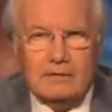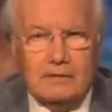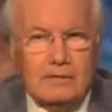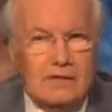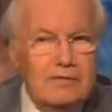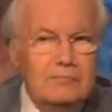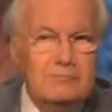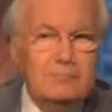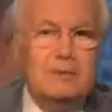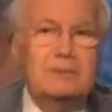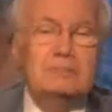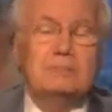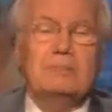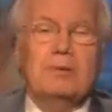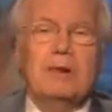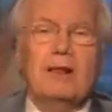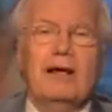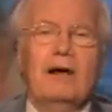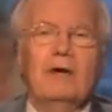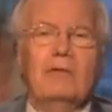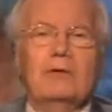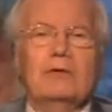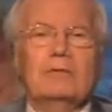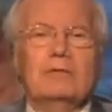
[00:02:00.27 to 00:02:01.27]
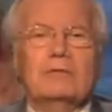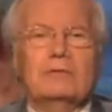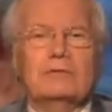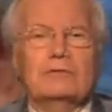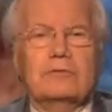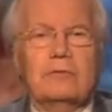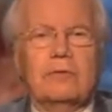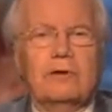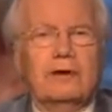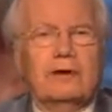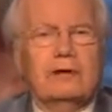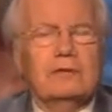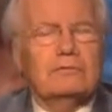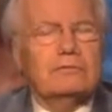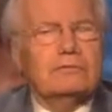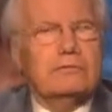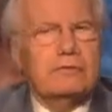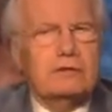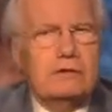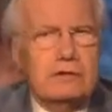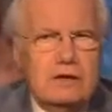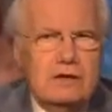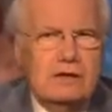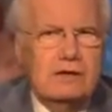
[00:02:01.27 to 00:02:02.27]
They've been plowing this ground
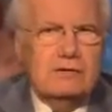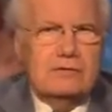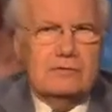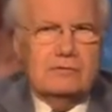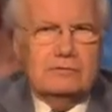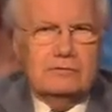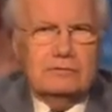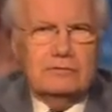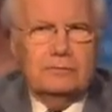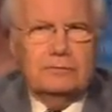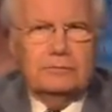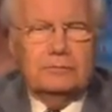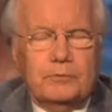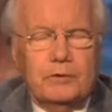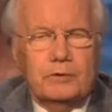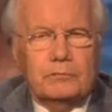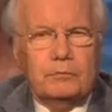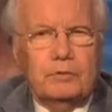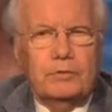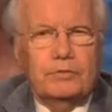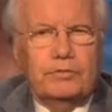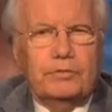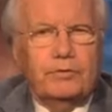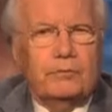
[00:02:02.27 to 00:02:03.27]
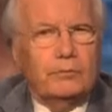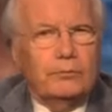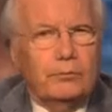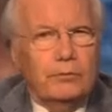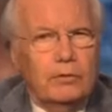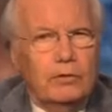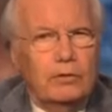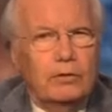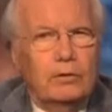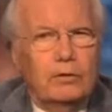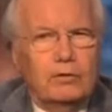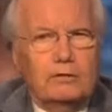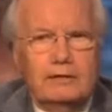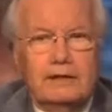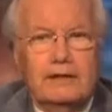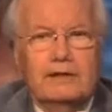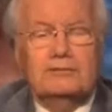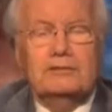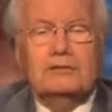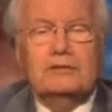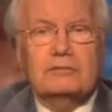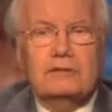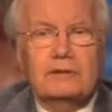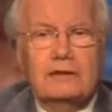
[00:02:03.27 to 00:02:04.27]
for years, but with the broad
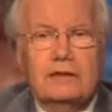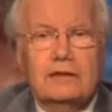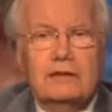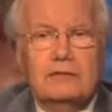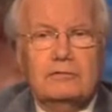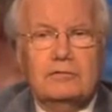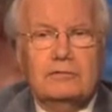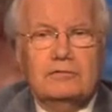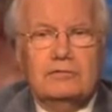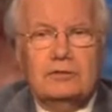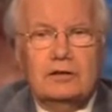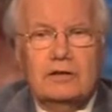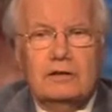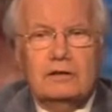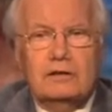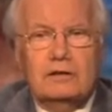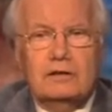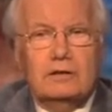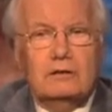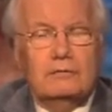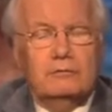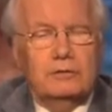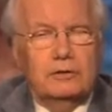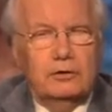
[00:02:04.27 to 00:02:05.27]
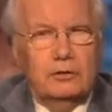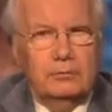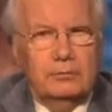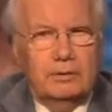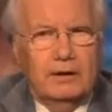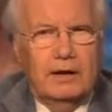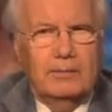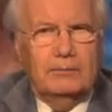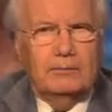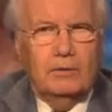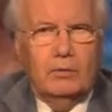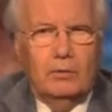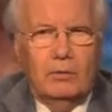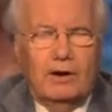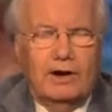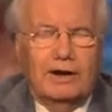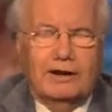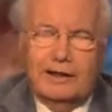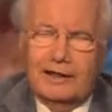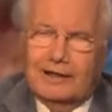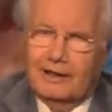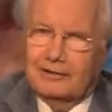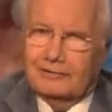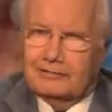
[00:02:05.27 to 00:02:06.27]
legislative agenda of the Obama
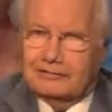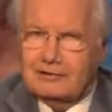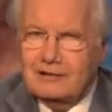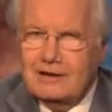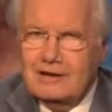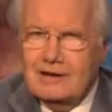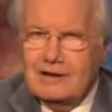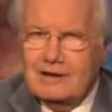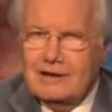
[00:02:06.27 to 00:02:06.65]
White House,